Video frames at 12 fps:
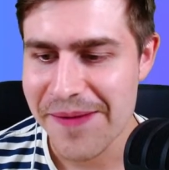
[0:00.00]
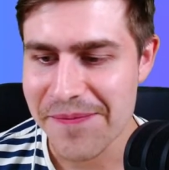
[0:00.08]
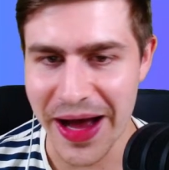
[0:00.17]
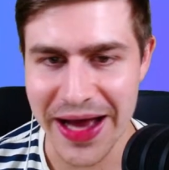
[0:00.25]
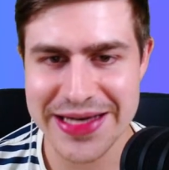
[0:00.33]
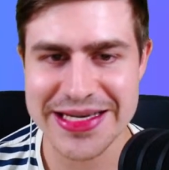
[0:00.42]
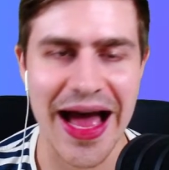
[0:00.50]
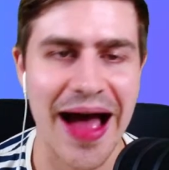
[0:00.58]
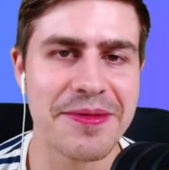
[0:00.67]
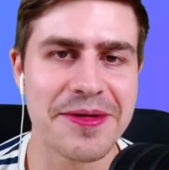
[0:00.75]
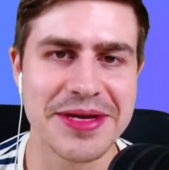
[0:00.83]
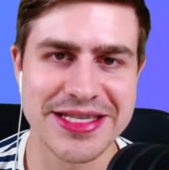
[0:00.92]
But I'm
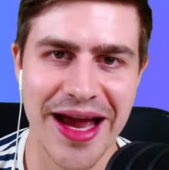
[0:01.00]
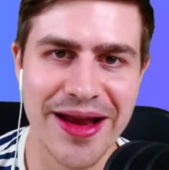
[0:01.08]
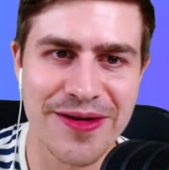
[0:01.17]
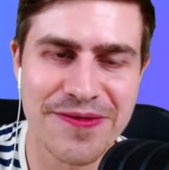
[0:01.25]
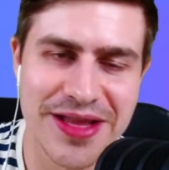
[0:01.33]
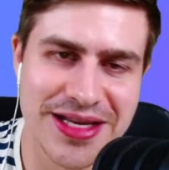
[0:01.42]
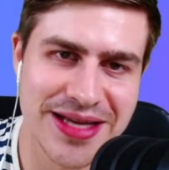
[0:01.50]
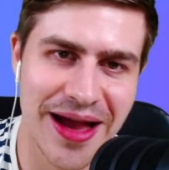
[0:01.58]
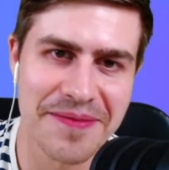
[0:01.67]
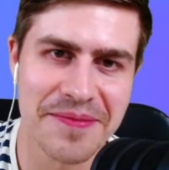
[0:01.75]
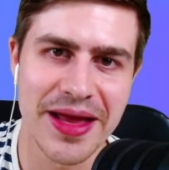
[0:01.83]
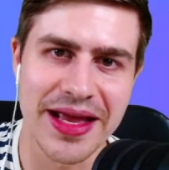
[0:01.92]
going to be signing off for the
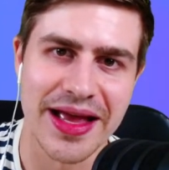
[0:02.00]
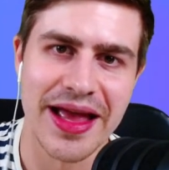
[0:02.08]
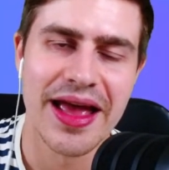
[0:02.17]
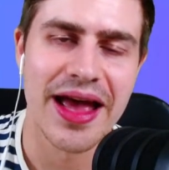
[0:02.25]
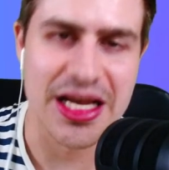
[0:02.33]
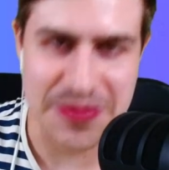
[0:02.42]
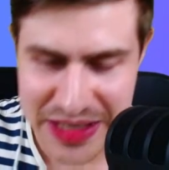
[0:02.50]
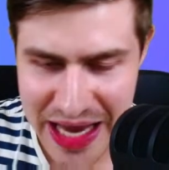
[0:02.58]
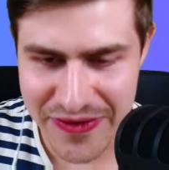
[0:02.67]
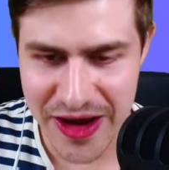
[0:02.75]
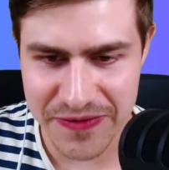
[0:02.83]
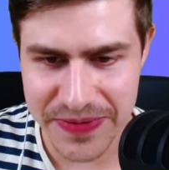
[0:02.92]
time being. It's been
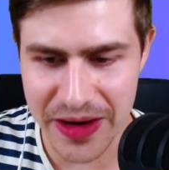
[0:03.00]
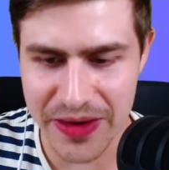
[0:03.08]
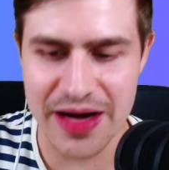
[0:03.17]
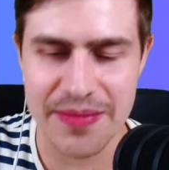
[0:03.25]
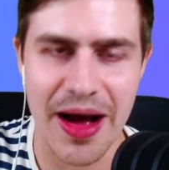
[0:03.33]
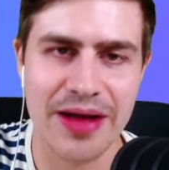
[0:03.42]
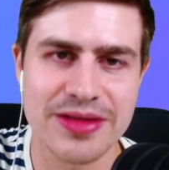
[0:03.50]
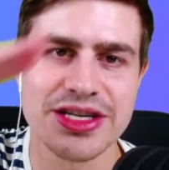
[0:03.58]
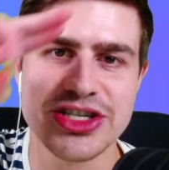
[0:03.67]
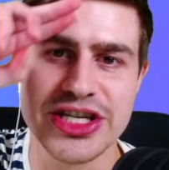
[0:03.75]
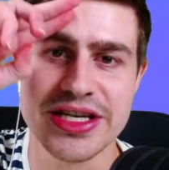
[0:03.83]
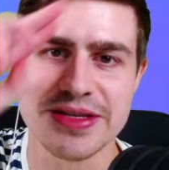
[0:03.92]
Davey FPL, and I'm out.
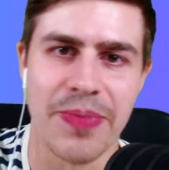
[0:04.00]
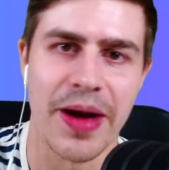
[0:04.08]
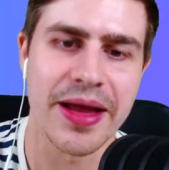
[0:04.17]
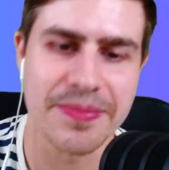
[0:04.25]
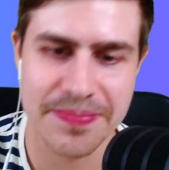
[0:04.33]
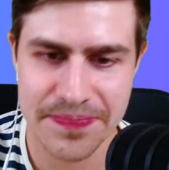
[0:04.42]
Cheers, bye.